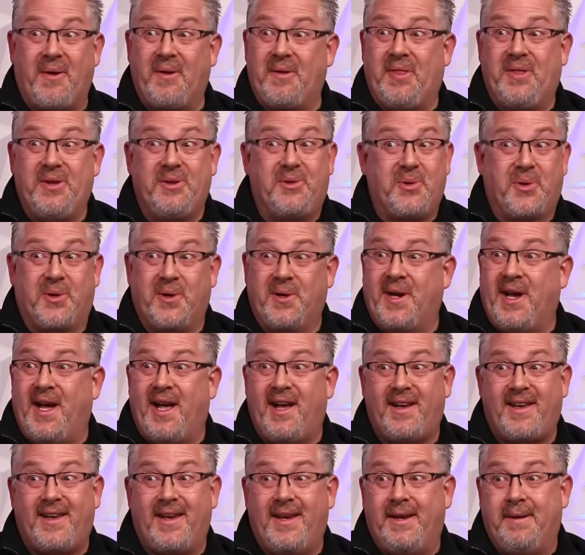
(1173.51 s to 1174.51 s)
the door
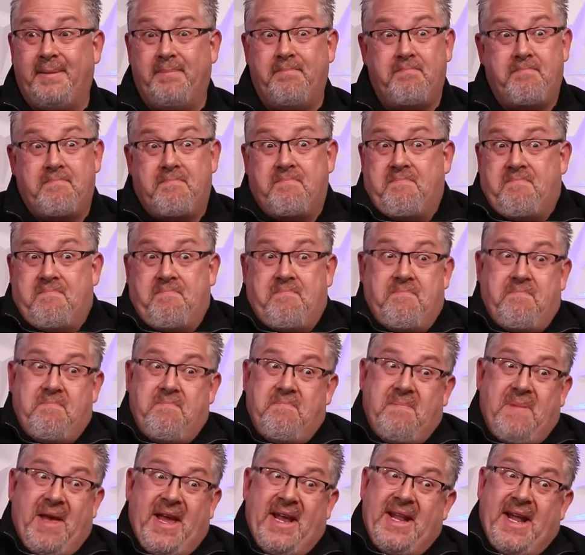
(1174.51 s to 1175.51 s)
knocking
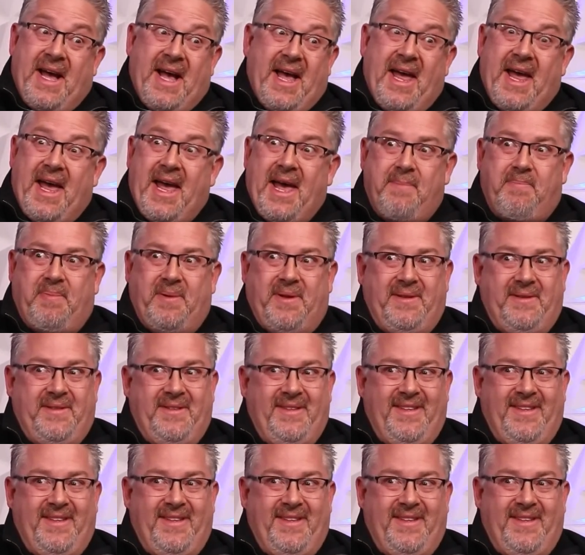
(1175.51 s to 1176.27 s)
may not happen.